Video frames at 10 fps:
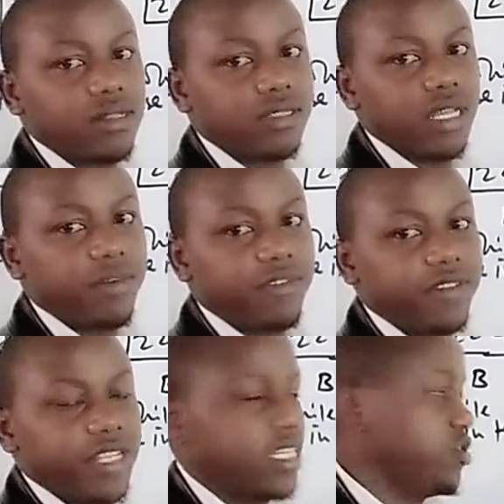symbol for
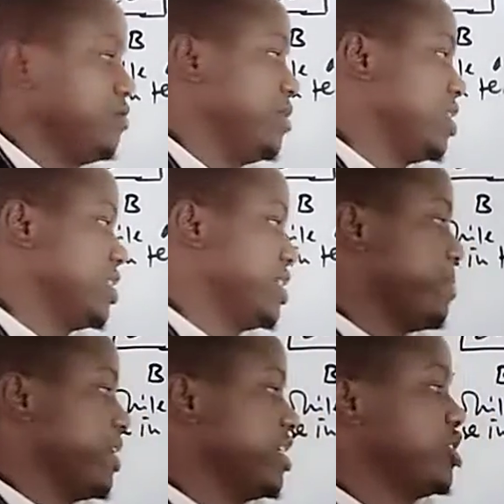theta, to mean
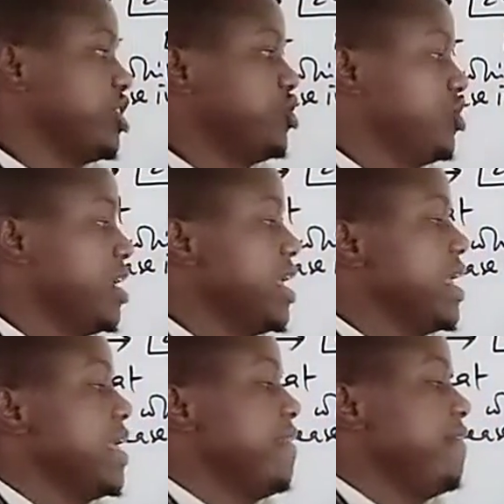temperature change.
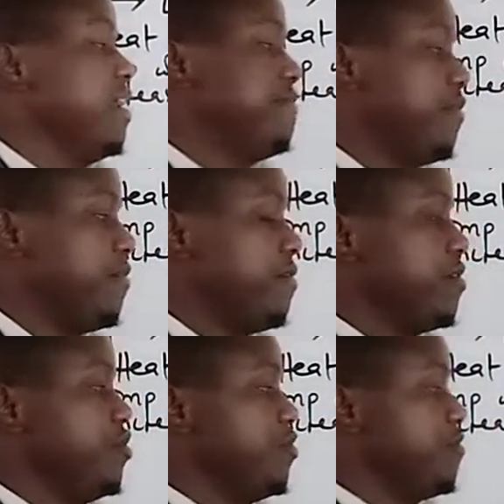Therefore,
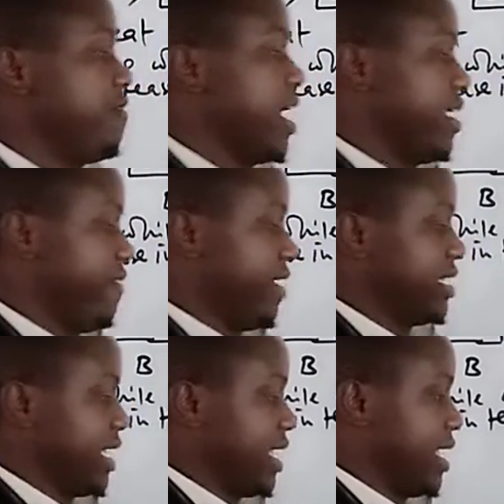you find that